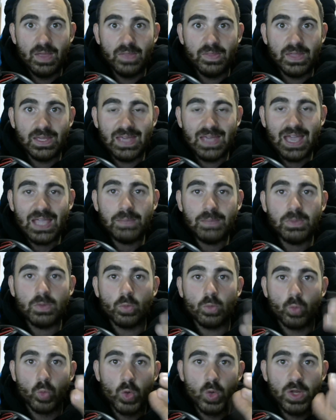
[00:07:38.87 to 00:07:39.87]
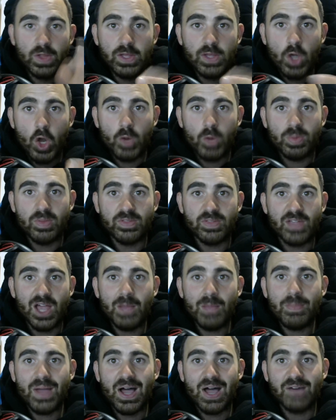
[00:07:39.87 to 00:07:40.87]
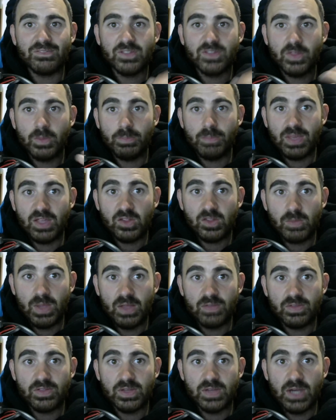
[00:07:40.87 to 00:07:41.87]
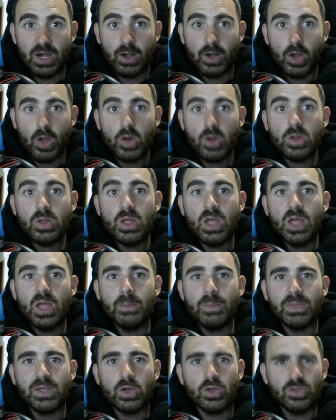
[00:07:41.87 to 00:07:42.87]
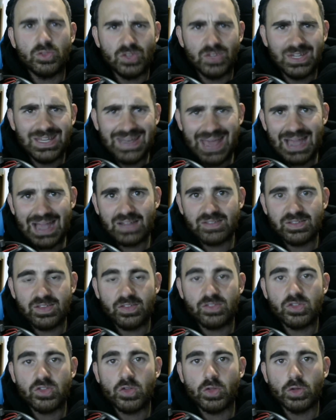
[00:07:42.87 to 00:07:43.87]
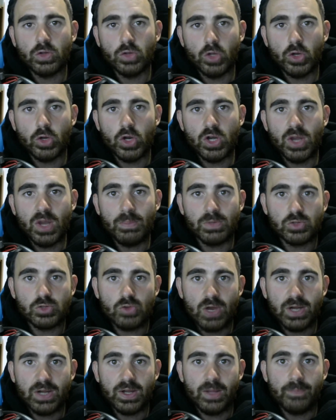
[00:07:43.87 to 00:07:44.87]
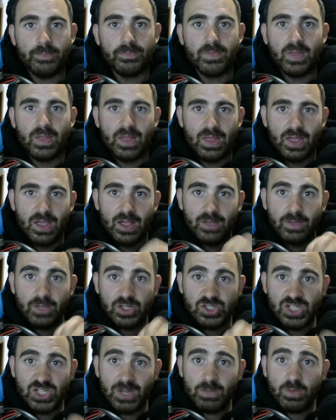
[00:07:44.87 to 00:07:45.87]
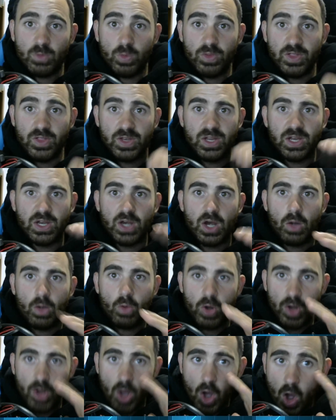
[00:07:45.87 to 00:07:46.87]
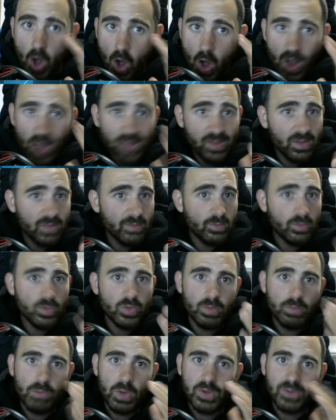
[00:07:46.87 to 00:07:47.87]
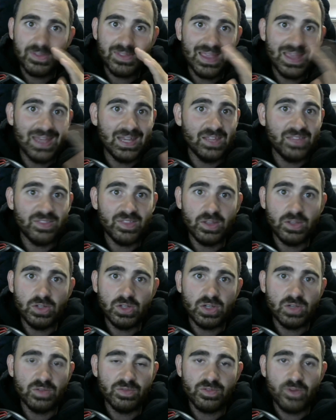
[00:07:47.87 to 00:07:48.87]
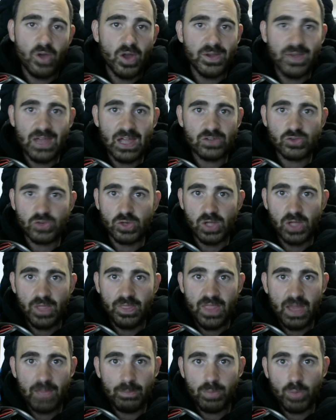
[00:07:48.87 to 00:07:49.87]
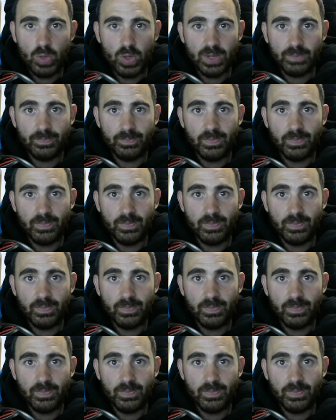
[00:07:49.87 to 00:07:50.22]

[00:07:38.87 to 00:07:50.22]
The game really opens up after the Beastman scenario because you get access to the Lotto number trader. The chips within it are on a higher level than most anything you can find naturally at that point.